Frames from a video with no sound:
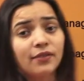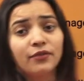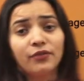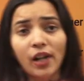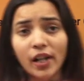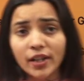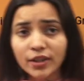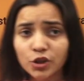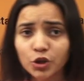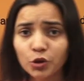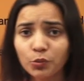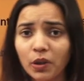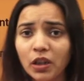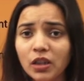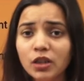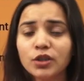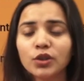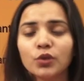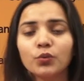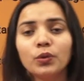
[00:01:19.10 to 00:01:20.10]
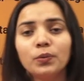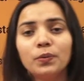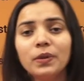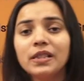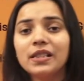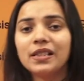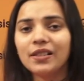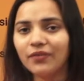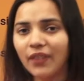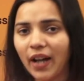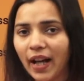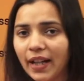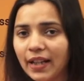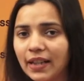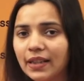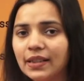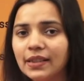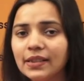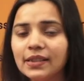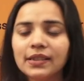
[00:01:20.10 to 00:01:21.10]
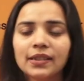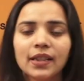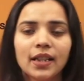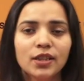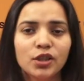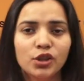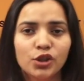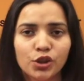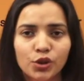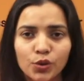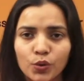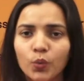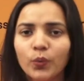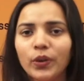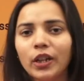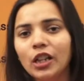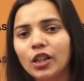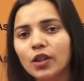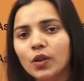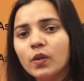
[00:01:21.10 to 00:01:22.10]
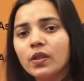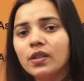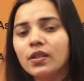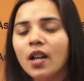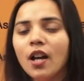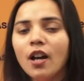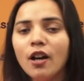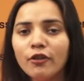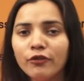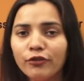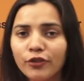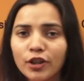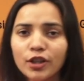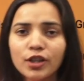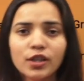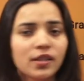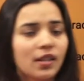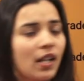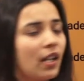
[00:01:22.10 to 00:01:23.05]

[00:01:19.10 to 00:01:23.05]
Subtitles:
a vast domain, so we will divide this in two videos. First